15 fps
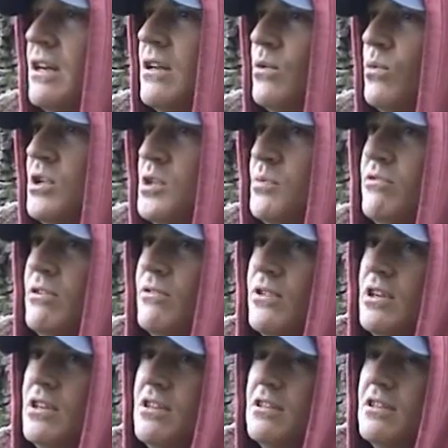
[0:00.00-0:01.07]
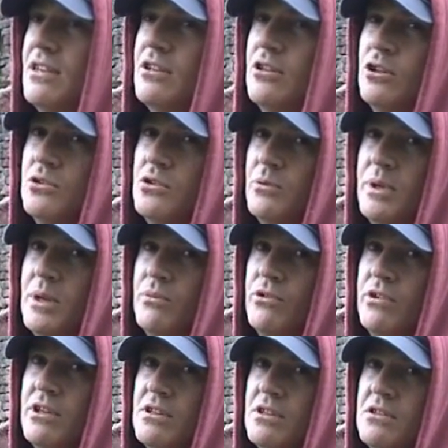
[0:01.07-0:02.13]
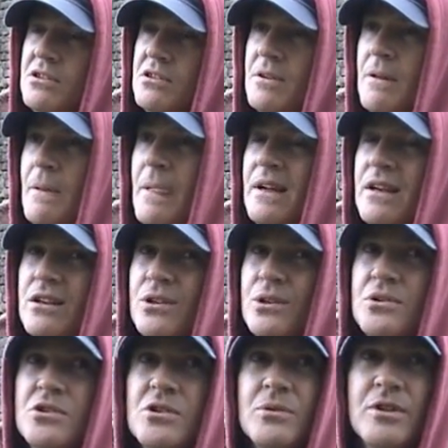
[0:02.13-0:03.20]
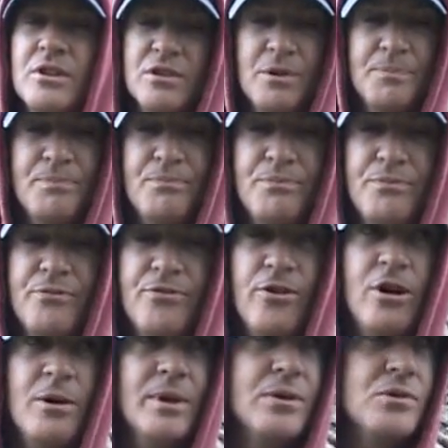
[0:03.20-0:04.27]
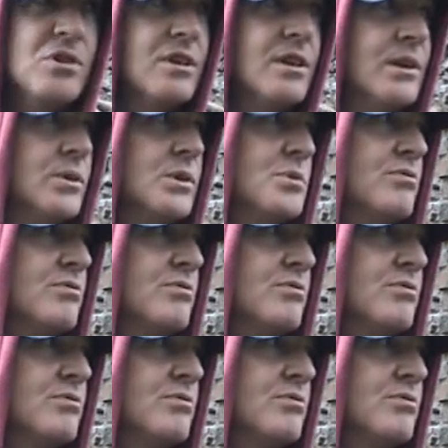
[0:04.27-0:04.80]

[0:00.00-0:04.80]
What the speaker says: whispering voices, that could also be breezes. There's a farmhouse in close